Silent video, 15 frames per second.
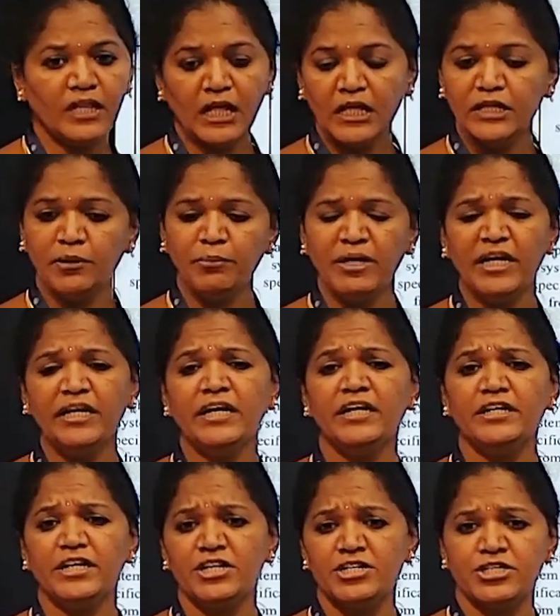the main
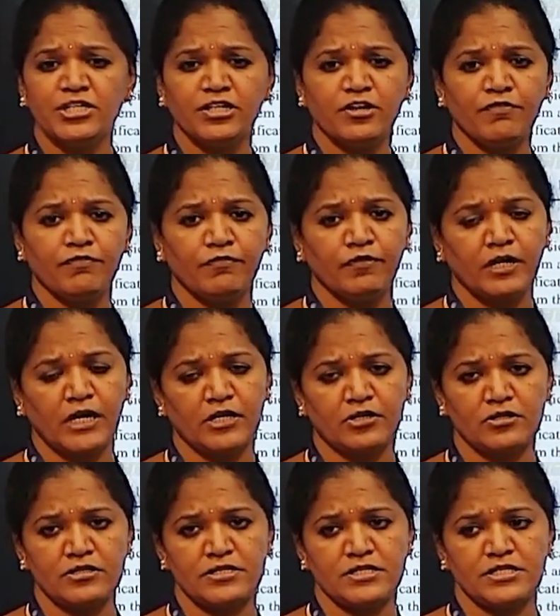intention of
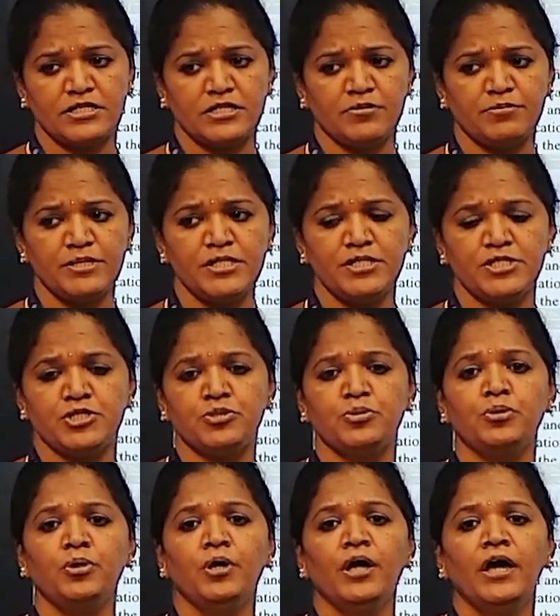control system is
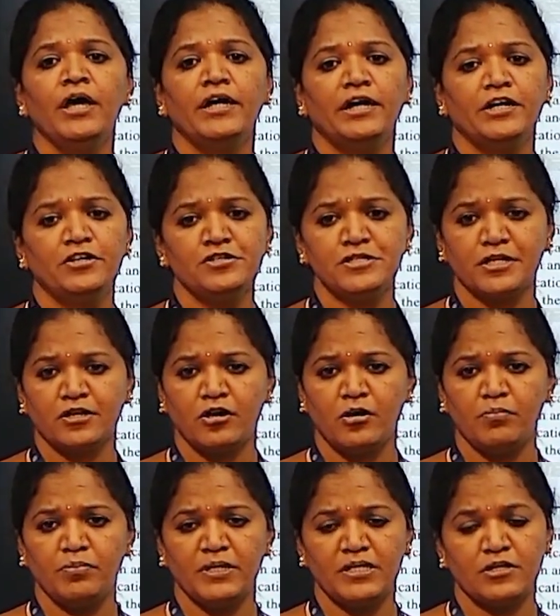to reduce the
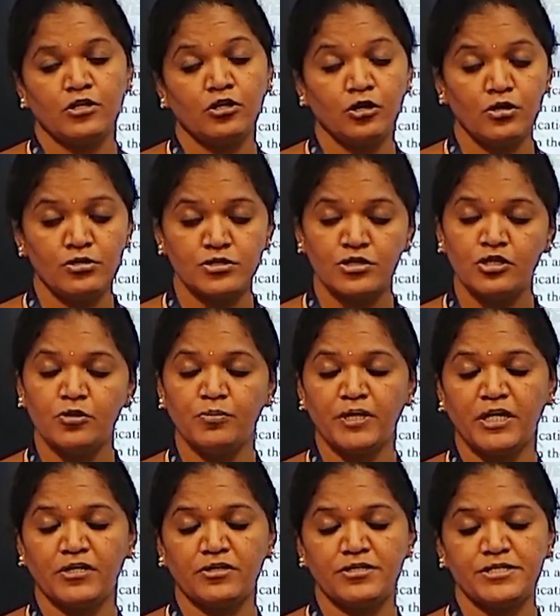closed loop
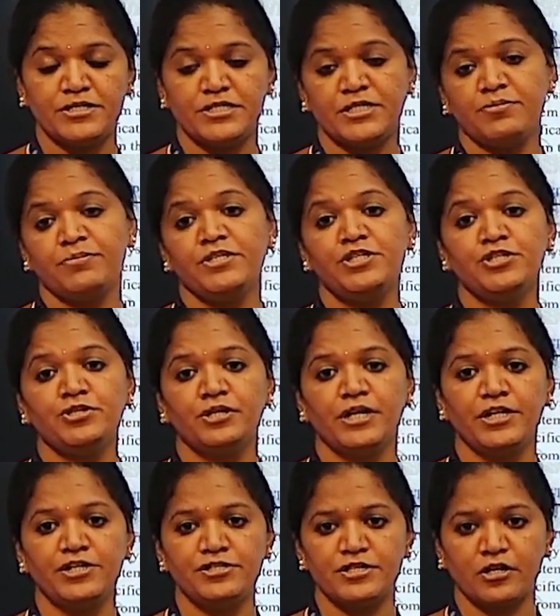control system is to
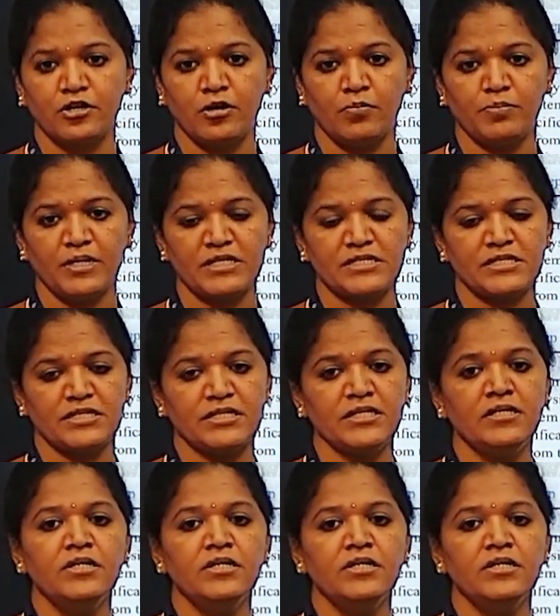reduce the complexity.